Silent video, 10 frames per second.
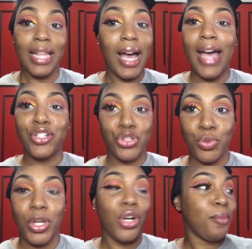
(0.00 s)
I
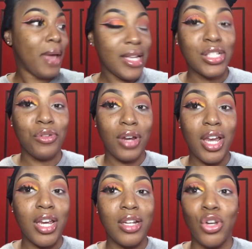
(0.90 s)
swear,
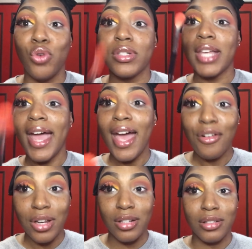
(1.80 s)

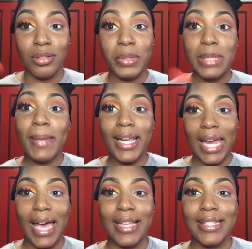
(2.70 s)
Saharan was my
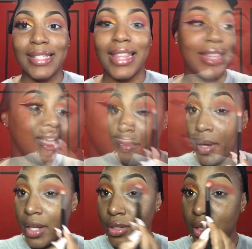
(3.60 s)
last. But
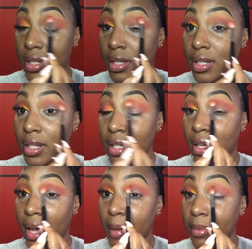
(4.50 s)
as you can see,
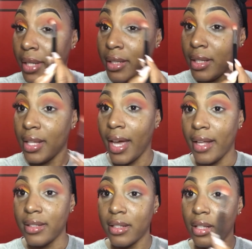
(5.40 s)
I blended
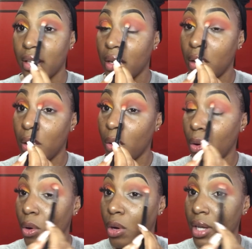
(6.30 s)
that
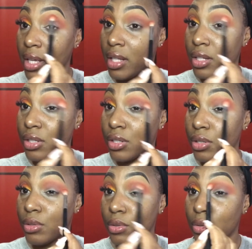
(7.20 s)
all
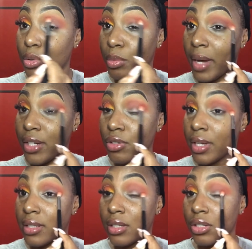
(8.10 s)
into my
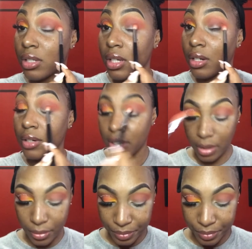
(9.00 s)
transition area,